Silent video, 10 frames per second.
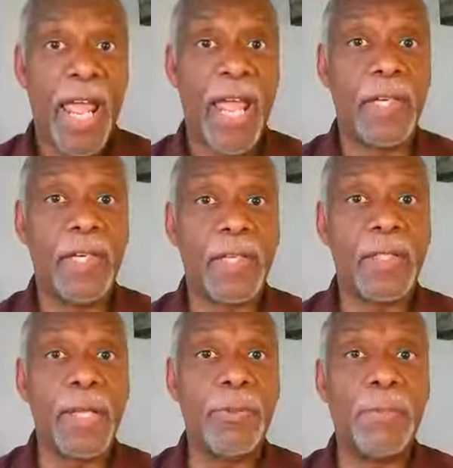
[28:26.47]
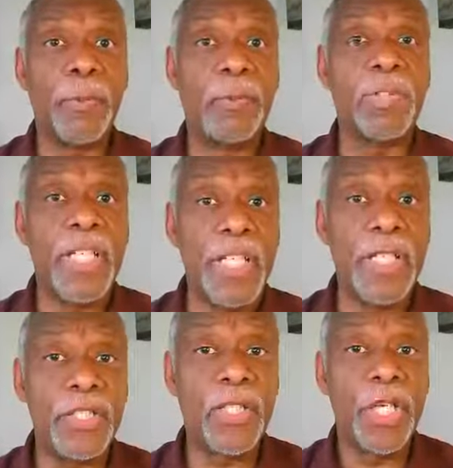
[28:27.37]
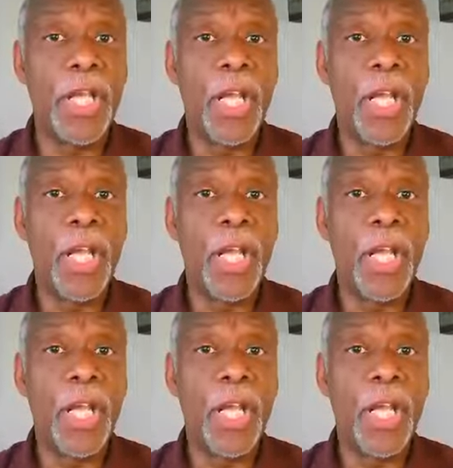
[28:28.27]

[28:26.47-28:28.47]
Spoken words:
And some people will teach,